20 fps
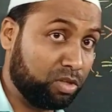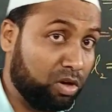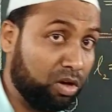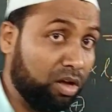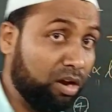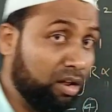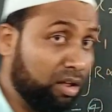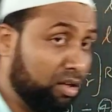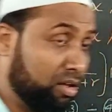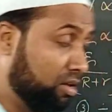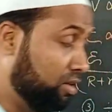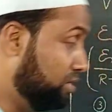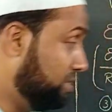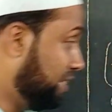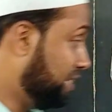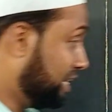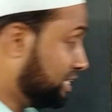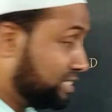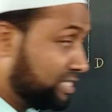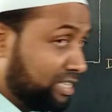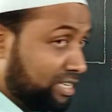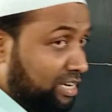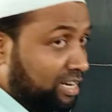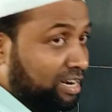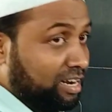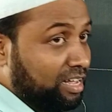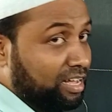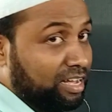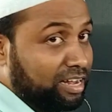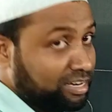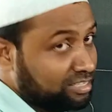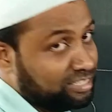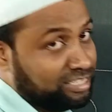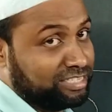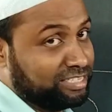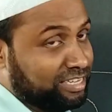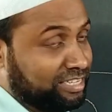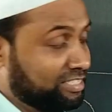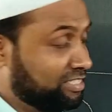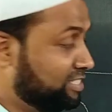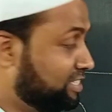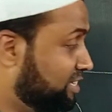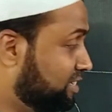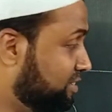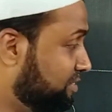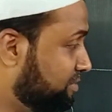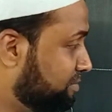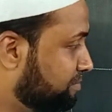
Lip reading: or the external resistance.